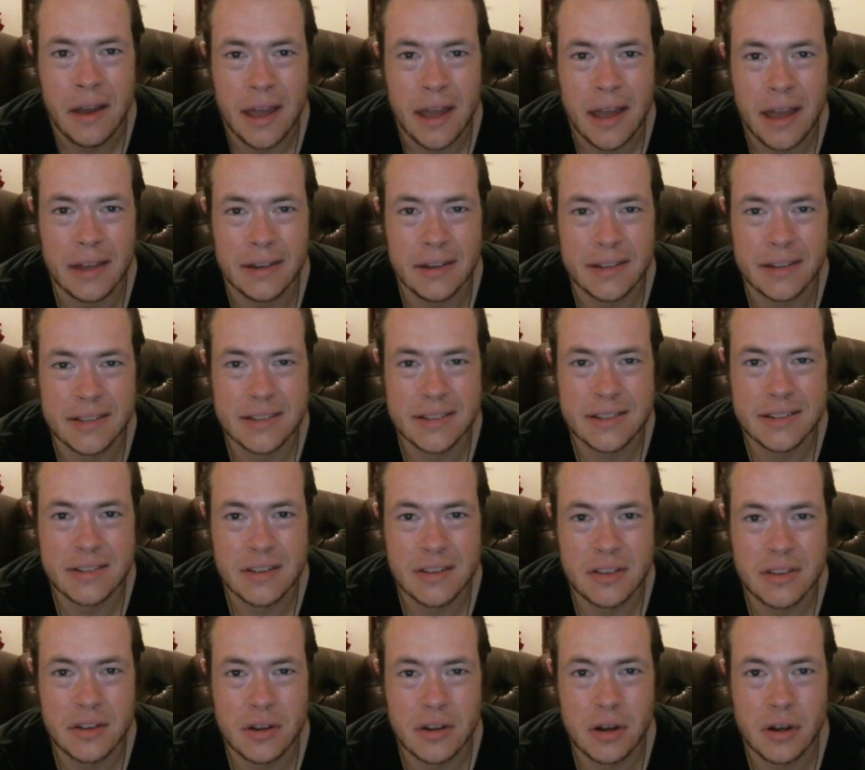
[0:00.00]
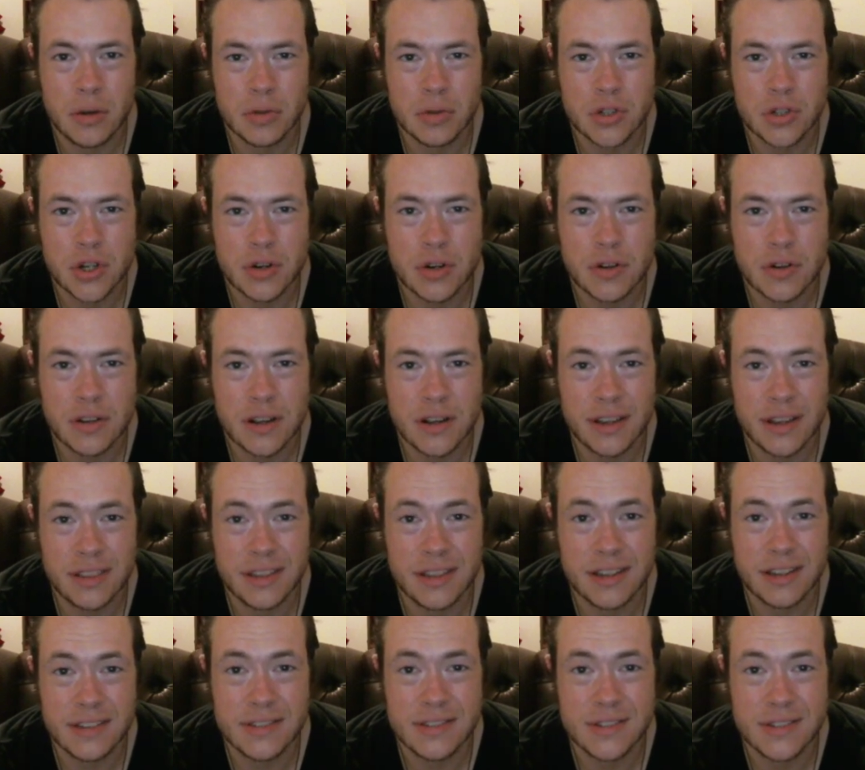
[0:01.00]
and the culture, I
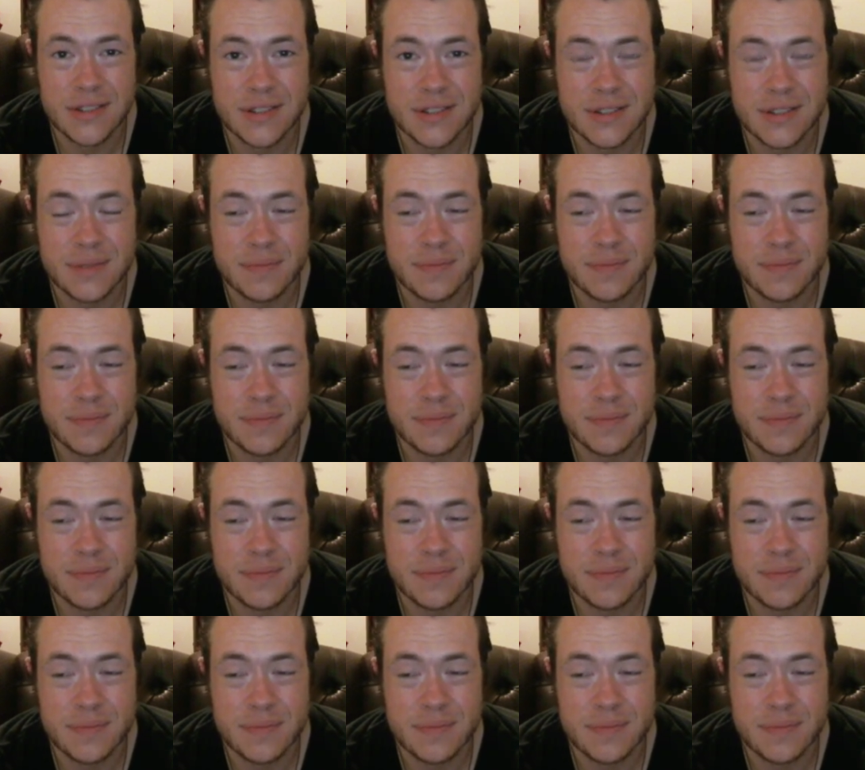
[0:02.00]
think, is just...